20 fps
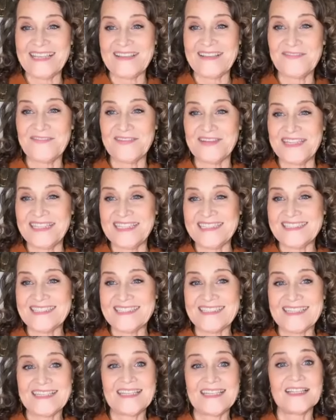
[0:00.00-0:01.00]
infinite
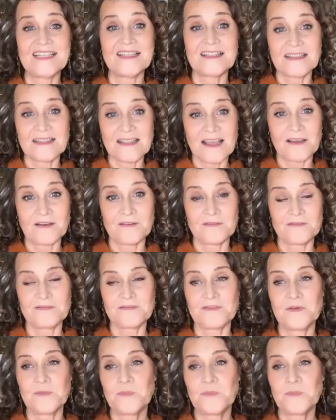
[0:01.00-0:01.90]
love.